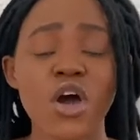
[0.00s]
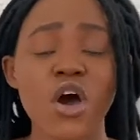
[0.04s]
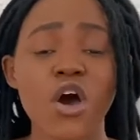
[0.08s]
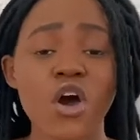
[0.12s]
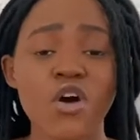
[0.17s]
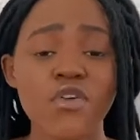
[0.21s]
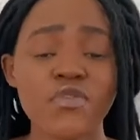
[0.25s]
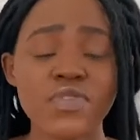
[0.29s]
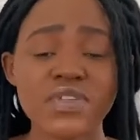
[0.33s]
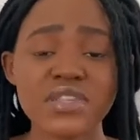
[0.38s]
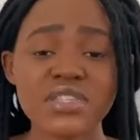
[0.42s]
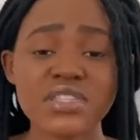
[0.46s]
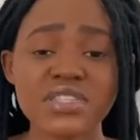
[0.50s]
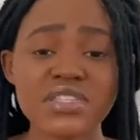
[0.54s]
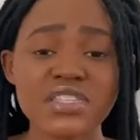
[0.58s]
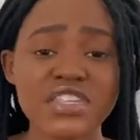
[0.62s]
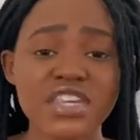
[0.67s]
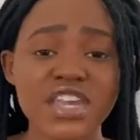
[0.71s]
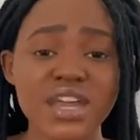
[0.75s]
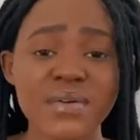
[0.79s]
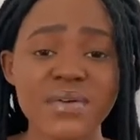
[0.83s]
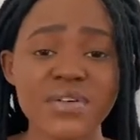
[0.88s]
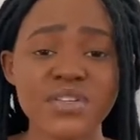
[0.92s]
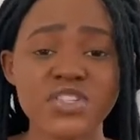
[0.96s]
of this
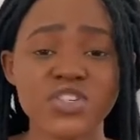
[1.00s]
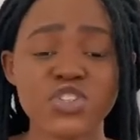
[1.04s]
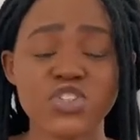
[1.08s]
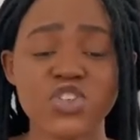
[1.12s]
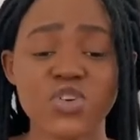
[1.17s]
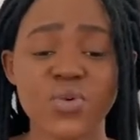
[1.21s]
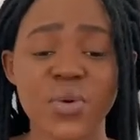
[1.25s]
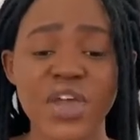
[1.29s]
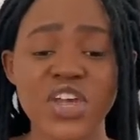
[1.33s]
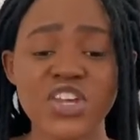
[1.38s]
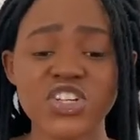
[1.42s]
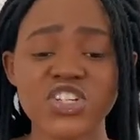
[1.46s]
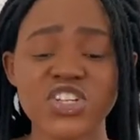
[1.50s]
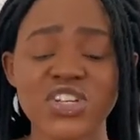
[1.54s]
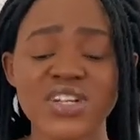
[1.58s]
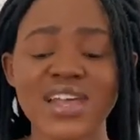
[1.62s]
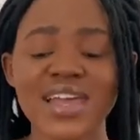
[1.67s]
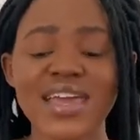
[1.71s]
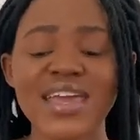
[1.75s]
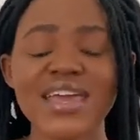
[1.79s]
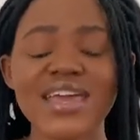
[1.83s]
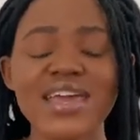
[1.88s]
scary situation,